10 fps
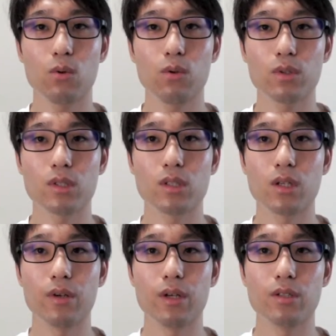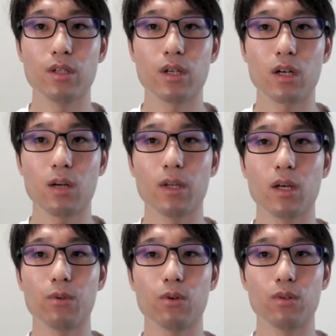First, we try to
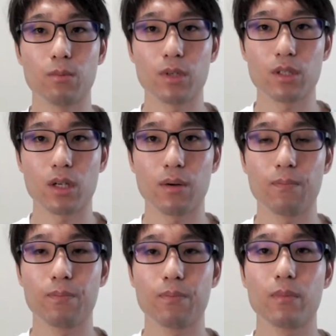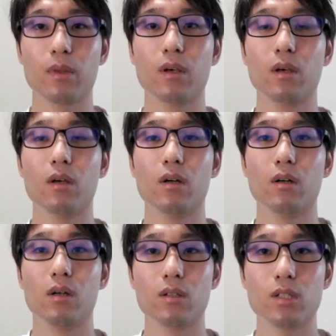learn from engineers who know React
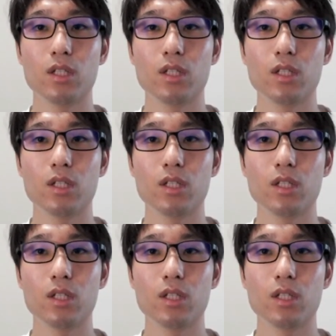well.